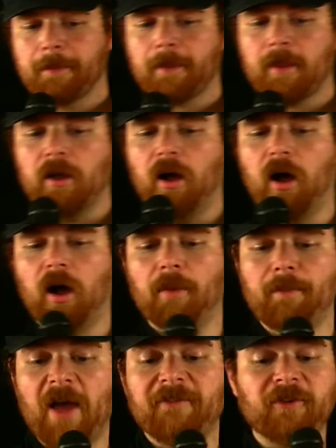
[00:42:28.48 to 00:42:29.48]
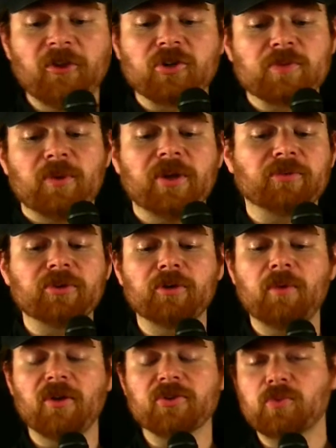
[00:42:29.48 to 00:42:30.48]
Matt Fielder's played really
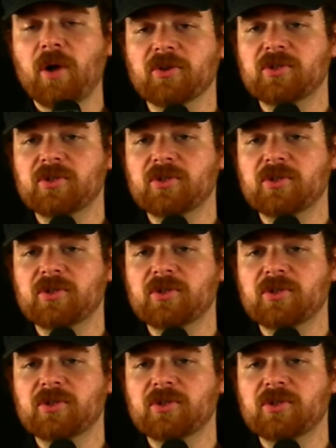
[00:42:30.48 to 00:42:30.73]
well as well.